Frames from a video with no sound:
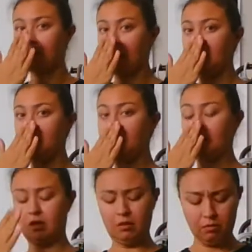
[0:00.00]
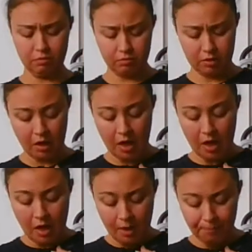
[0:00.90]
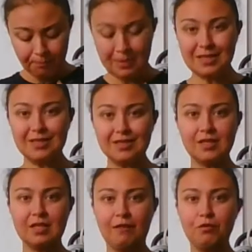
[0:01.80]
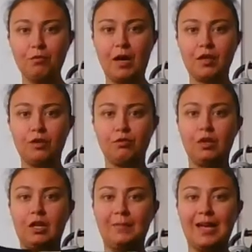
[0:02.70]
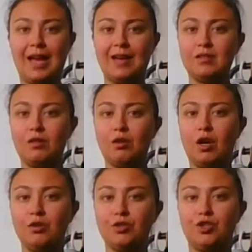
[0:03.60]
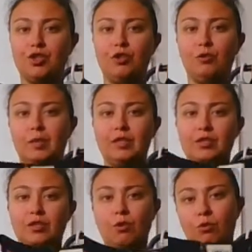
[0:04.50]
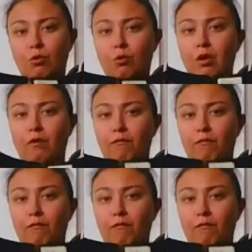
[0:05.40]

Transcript: my nose, because it does have the red and the green. I mean, it has other colors too, but it's so cool and